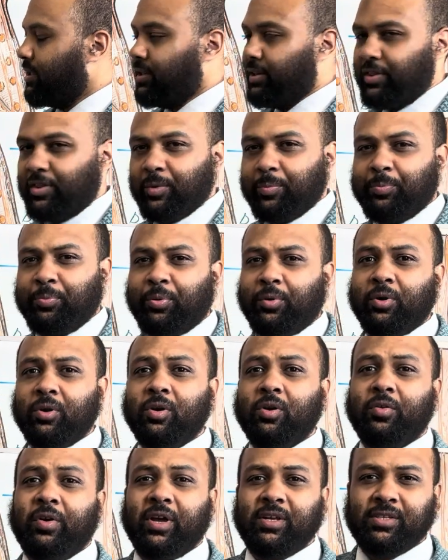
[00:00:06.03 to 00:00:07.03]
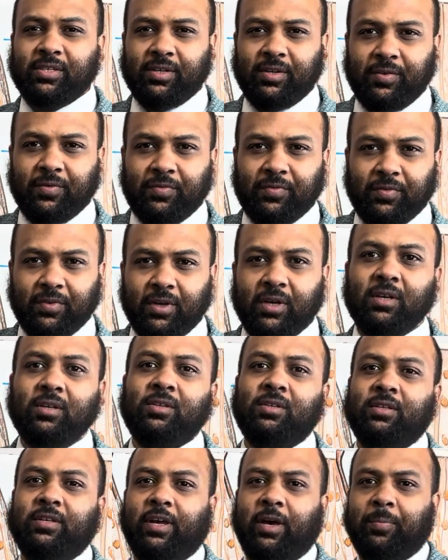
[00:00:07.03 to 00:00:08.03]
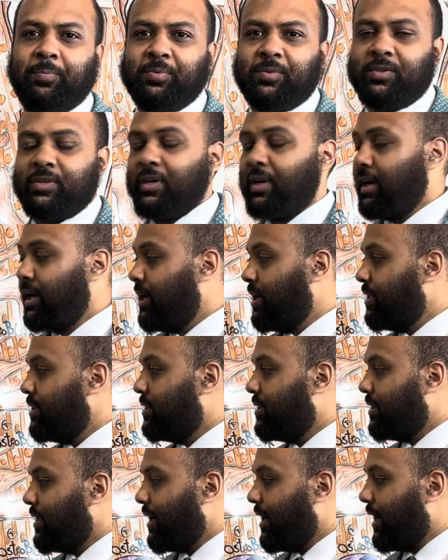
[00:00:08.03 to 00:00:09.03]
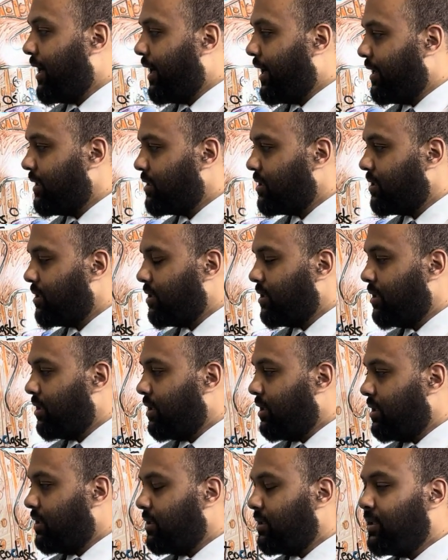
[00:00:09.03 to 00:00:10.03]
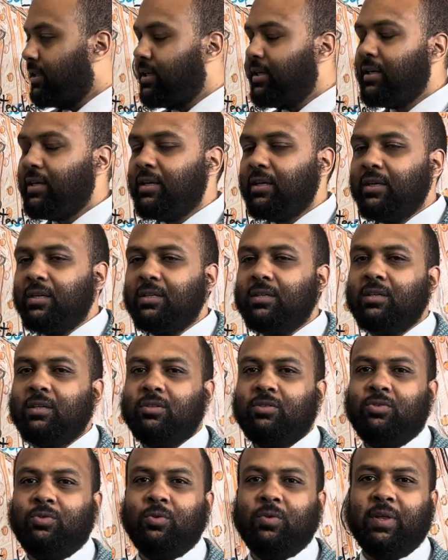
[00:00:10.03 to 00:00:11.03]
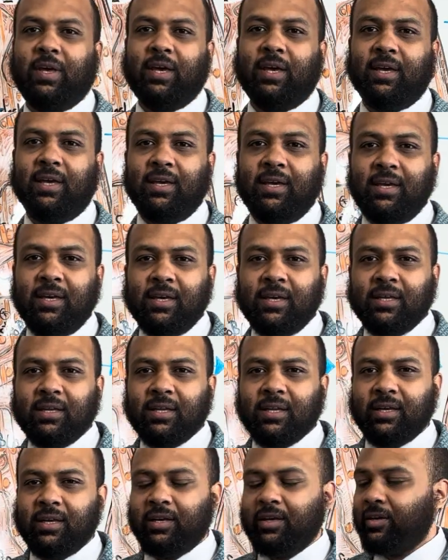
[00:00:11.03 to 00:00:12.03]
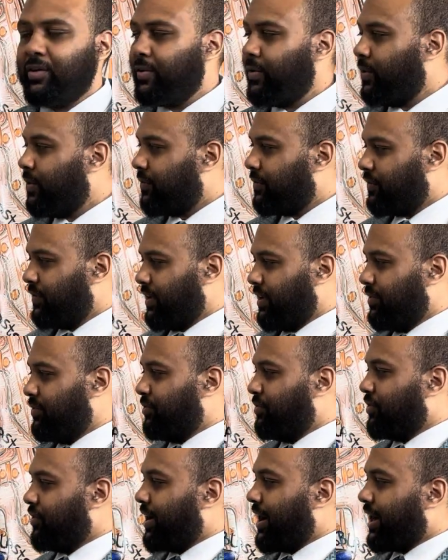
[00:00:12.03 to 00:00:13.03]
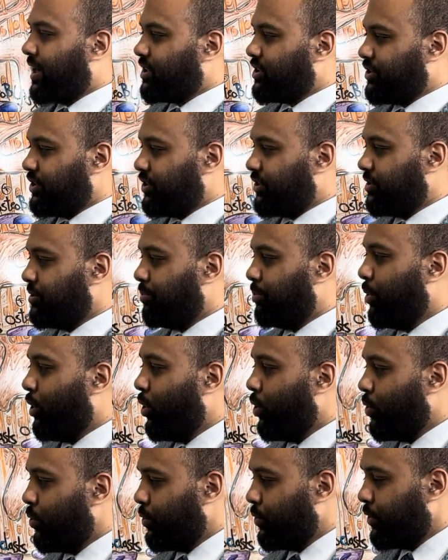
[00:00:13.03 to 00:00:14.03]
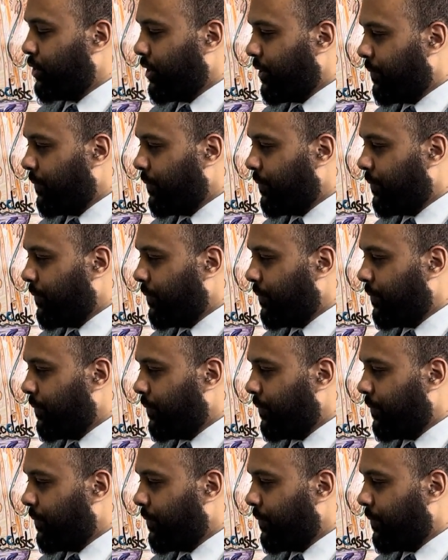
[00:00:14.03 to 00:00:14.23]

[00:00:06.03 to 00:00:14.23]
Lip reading: the progressive steps that lead to the healing of a fractured bone.